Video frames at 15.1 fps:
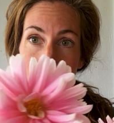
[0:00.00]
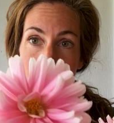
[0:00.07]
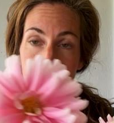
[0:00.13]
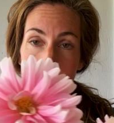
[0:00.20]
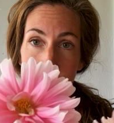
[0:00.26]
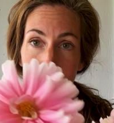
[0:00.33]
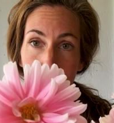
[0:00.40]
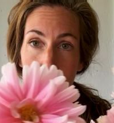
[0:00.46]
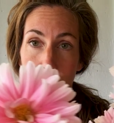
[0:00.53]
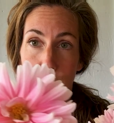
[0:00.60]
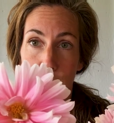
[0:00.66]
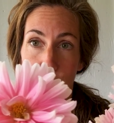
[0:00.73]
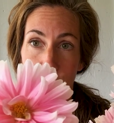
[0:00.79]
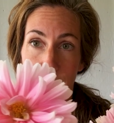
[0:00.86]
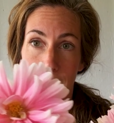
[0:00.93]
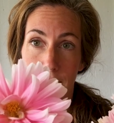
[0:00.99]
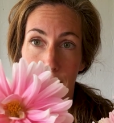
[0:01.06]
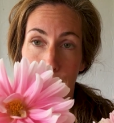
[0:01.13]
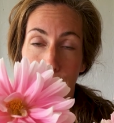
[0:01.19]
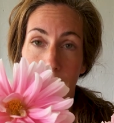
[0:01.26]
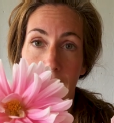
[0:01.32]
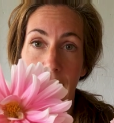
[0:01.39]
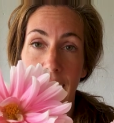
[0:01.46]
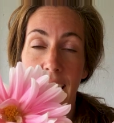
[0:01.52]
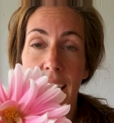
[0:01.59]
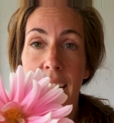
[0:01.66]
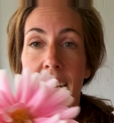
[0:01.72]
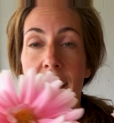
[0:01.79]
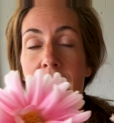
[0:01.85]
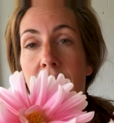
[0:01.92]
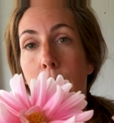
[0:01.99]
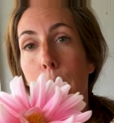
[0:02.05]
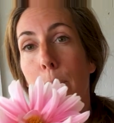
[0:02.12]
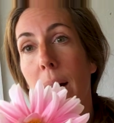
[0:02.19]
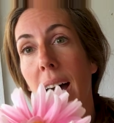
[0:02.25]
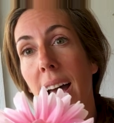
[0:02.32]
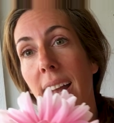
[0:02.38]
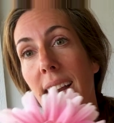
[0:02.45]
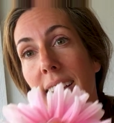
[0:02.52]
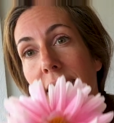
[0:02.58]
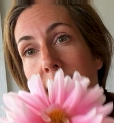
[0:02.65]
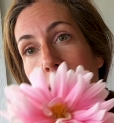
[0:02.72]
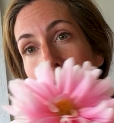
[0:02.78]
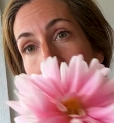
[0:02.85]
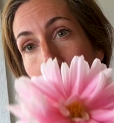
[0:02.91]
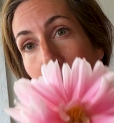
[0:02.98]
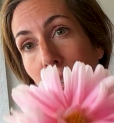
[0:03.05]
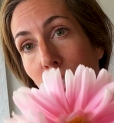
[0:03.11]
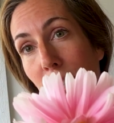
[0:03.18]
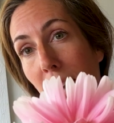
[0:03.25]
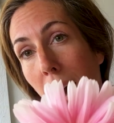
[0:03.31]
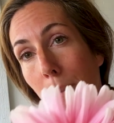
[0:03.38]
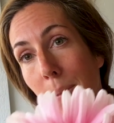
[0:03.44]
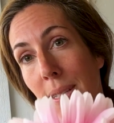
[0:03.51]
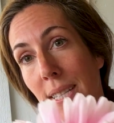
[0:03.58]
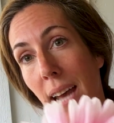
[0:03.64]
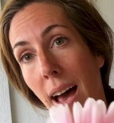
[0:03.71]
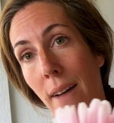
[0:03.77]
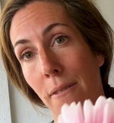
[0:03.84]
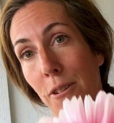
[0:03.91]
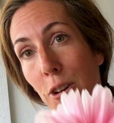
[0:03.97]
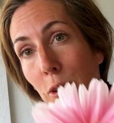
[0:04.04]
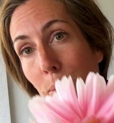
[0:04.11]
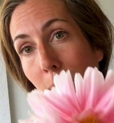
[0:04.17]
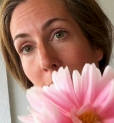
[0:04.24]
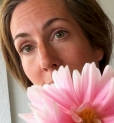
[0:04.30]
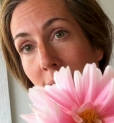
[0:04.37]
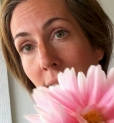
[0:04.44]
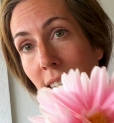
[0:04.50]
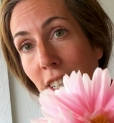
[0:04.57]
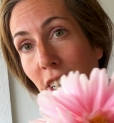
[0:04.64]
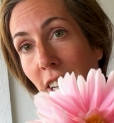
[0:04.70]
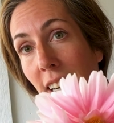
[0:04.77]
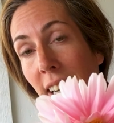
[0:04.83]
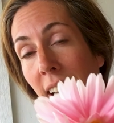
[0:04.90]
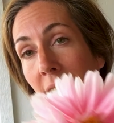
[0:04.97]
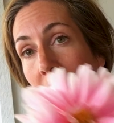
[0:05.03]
This is from Chilson's Pride, but this one just happens to have an open center.